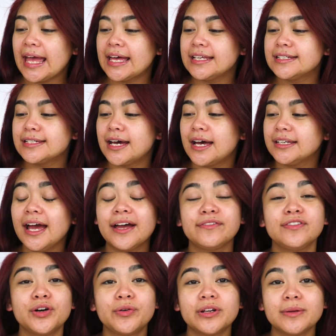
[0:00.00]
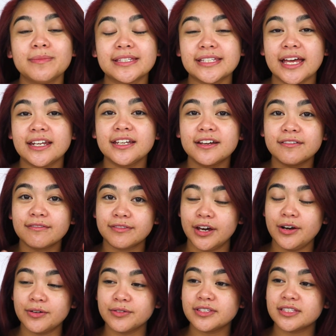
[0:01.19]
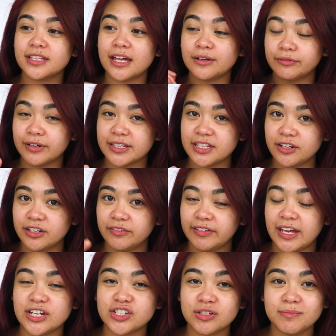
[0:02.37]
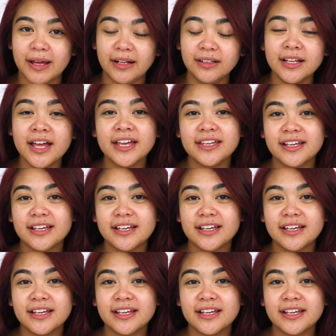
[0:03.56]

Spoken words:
and yeah, if you don't want to miss any of those, then ring the notification bell.